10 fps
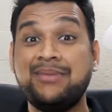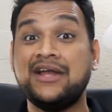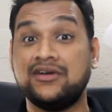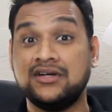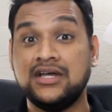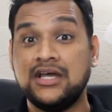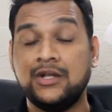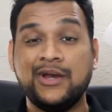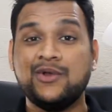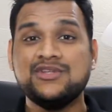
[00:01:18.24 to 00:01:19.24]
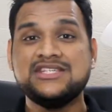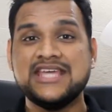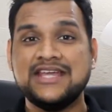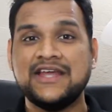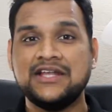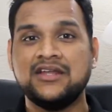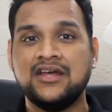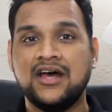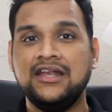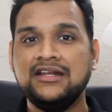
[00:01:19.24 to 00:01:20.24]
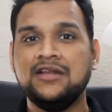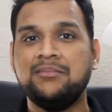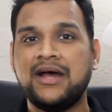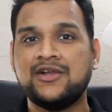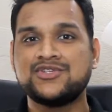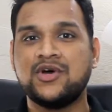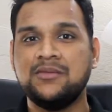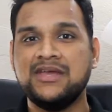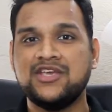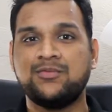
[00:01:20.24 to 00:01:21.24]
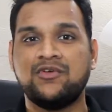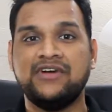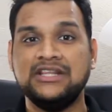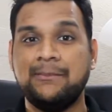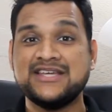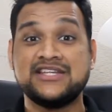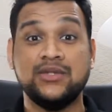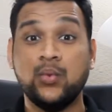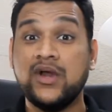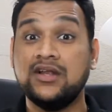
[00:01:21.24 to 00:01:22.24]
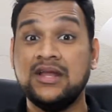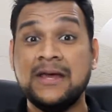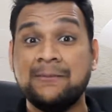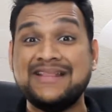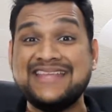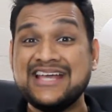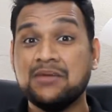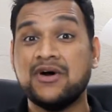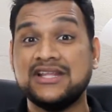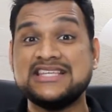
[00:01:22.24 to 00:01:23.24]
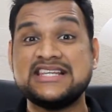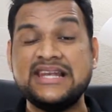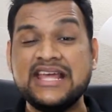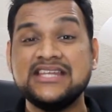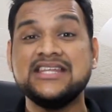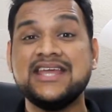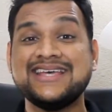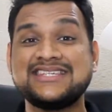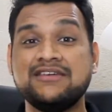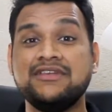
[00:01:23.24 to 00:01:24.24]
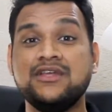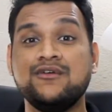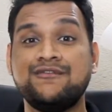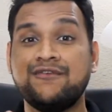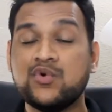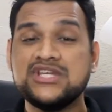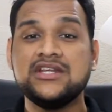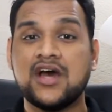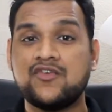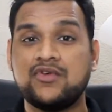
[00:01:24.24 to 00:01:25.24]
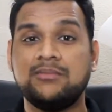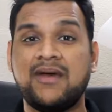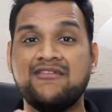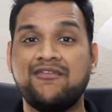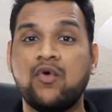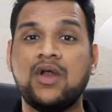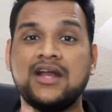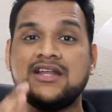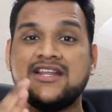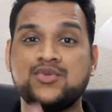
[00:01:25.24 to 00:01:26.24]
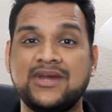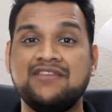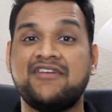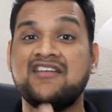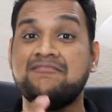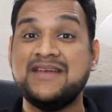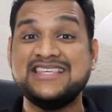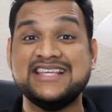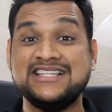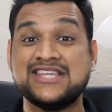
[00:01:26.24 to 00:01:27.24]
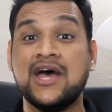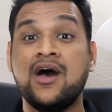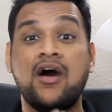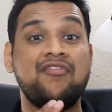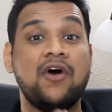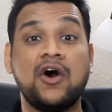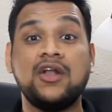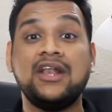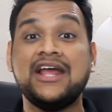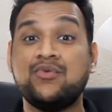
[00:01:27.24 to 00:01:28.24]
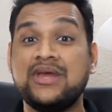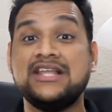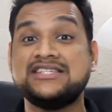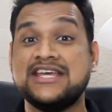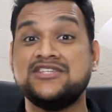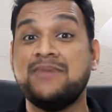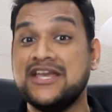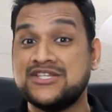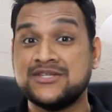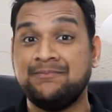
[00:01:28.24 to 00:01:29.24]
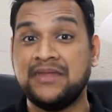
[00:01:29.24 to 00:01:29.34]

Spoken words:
banner. Now, I don't say that a LinkedIn banner is going to make your profile the best in the world, but think about this. LinkedIn has given you 1400 by 425 pixels of online real estate space.